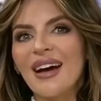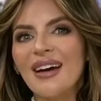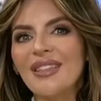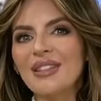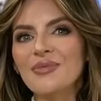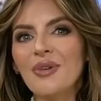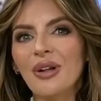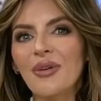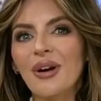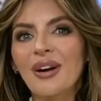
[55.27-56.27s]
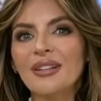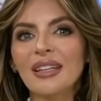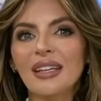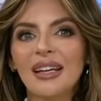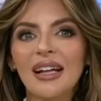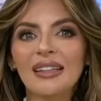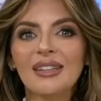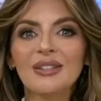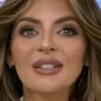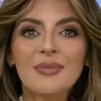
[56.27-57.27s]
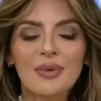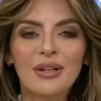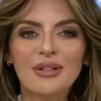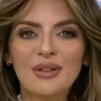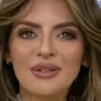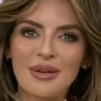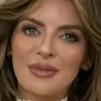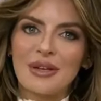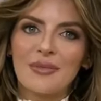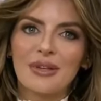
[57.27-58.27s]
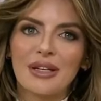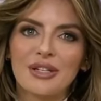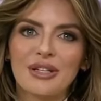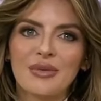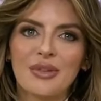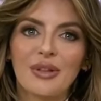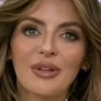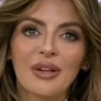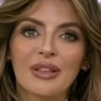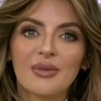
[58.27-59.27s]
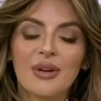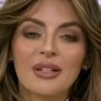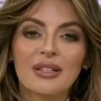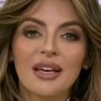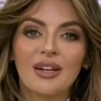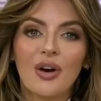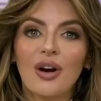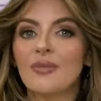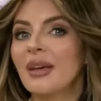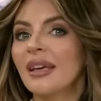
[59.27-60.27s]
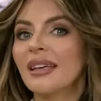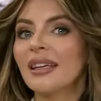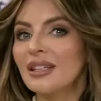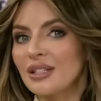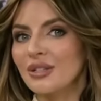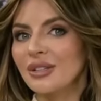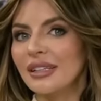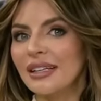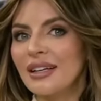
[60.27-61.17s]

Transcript: and this morning we are digging a little deeper into those Emmy nominations with a look at the ones that are making history.